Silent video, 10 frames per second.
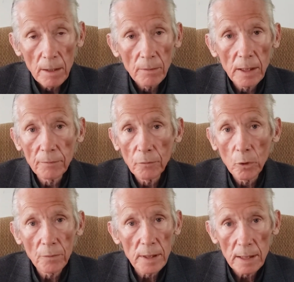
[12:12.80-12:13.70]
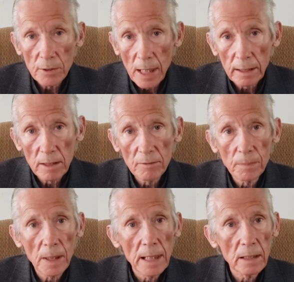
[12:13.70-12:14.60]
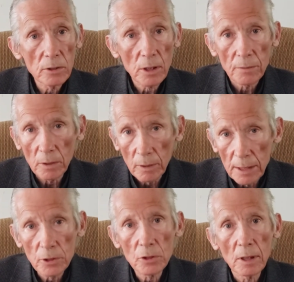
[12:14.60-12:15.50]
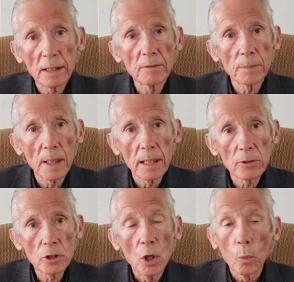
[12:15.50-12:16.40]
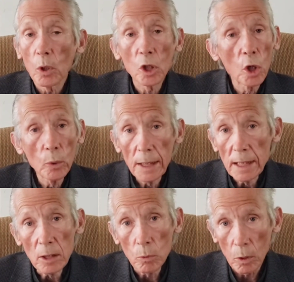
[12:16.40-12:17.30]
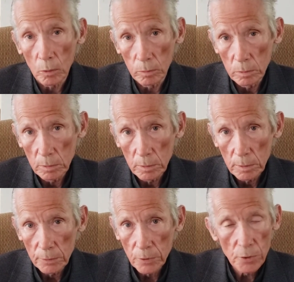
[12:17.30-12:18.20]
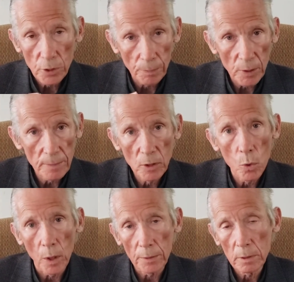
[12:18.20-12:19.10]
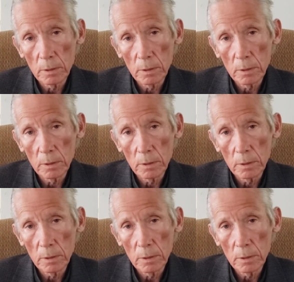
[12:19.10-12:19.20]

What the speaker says: Therefore, the executive branch and the legislative branch were co-equal to the Supreme Court